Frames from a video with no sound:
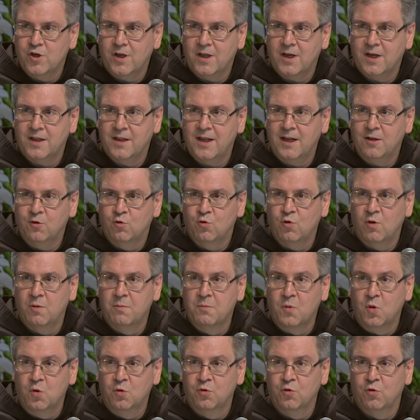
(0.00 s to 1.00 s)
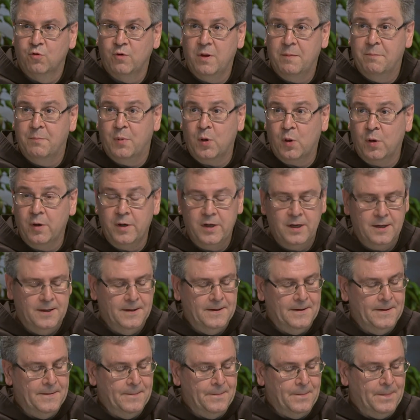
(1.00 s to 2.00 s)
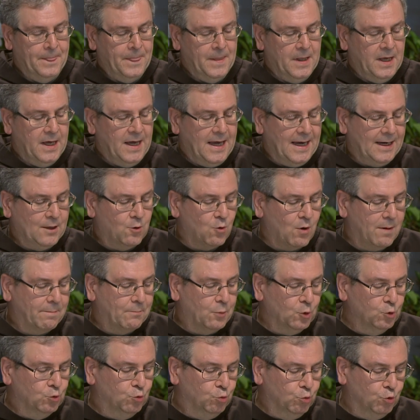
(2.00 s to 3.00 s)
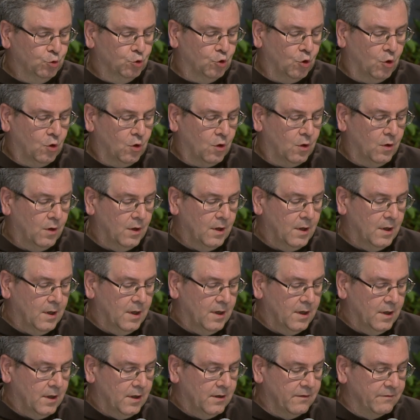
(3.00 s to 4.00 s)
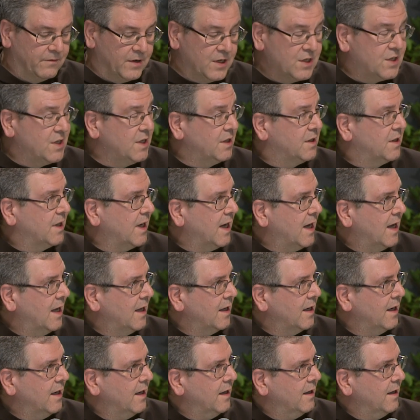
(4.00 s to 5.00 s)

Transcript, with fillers: And there he said, "We adore you, Jesus Christ, and we thank you because you saved the world."